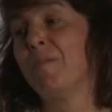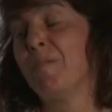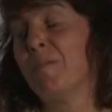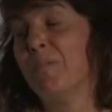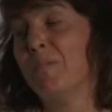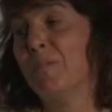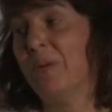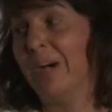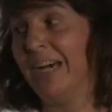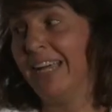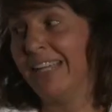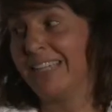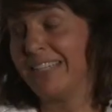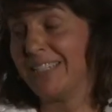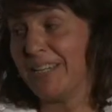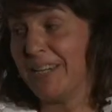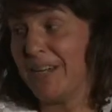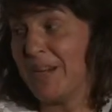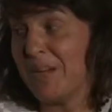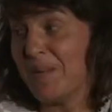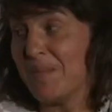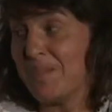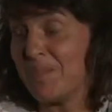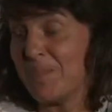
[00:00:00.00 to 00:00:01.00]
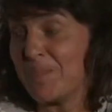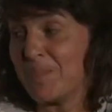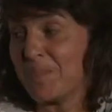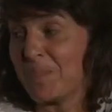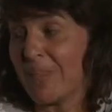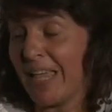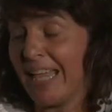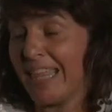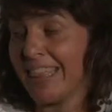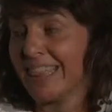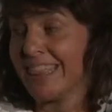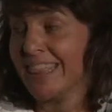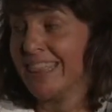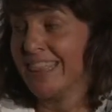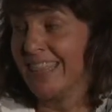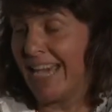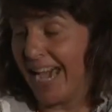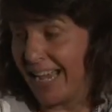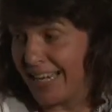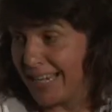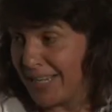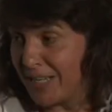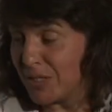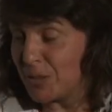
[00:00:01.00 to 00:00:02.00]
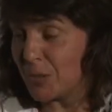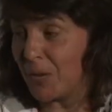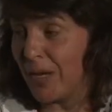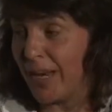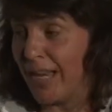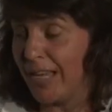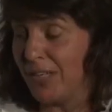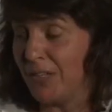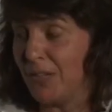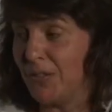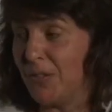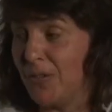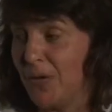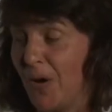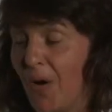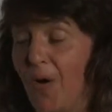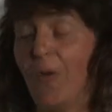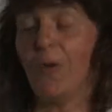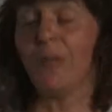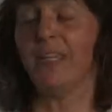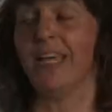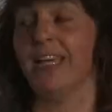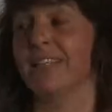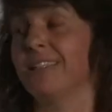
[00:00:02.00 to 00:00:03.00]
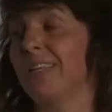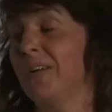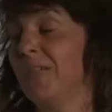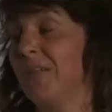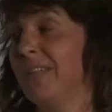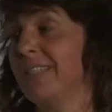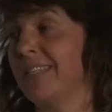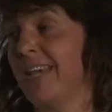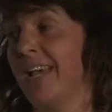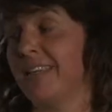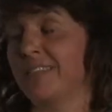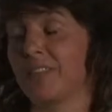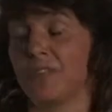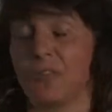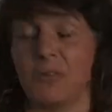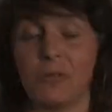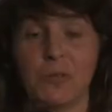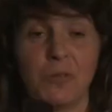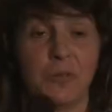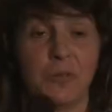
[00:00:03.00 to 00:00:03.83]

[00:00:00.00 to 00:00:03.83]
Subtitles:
But that is what I do. Oh, yes, I was asked to